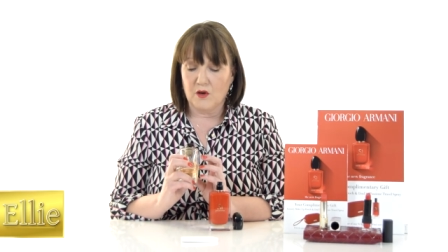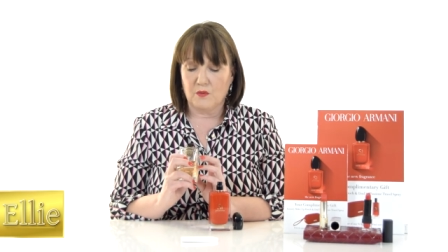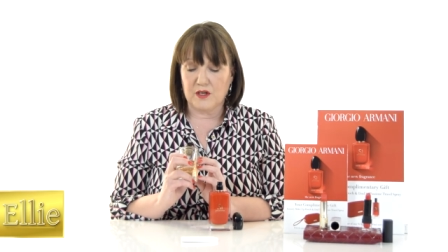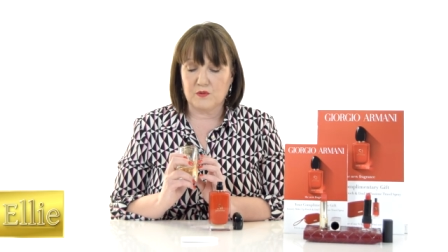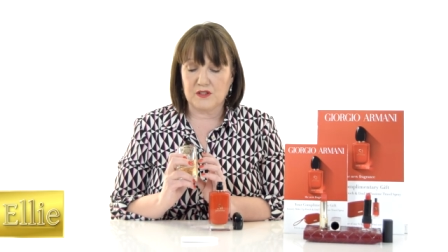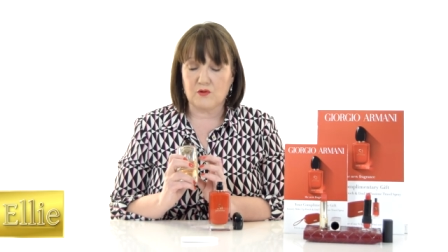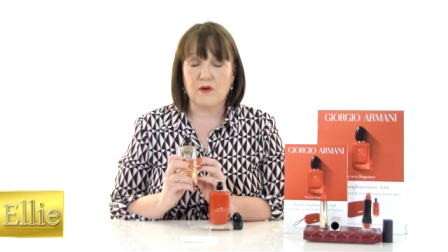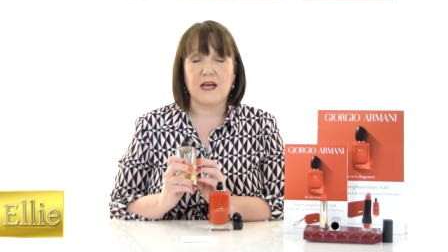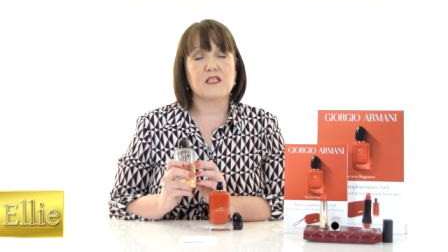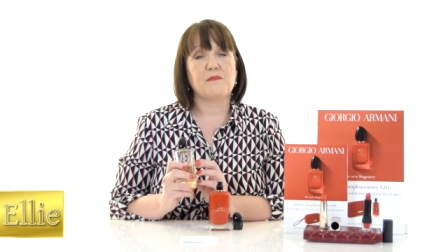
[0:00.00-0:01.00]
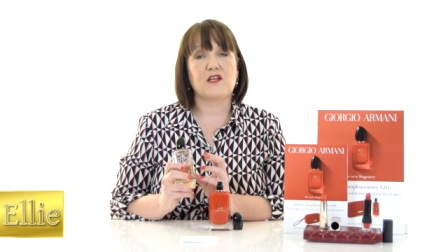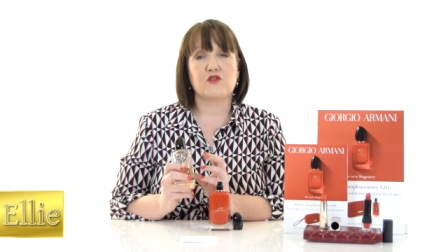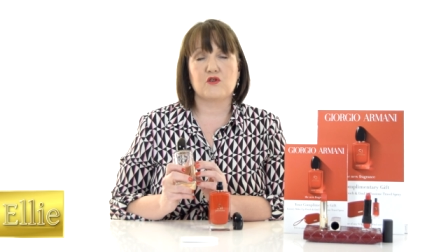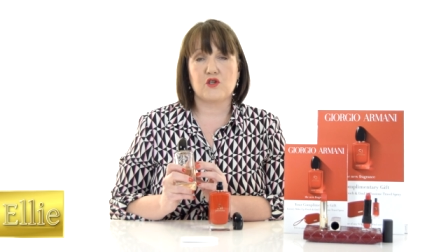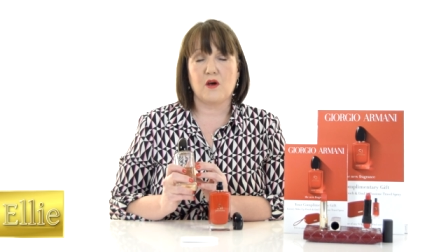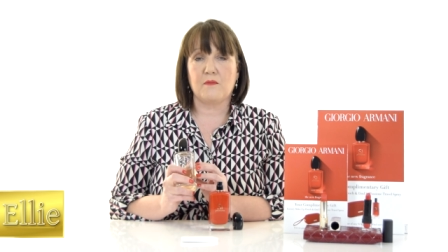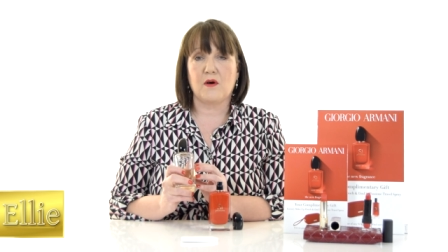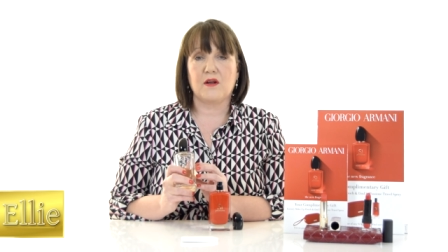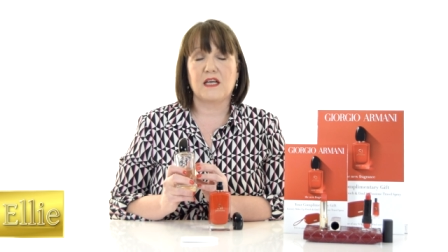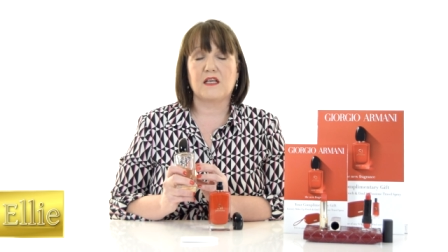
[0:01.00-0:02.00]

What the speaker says: which was created by Giorgio Armani,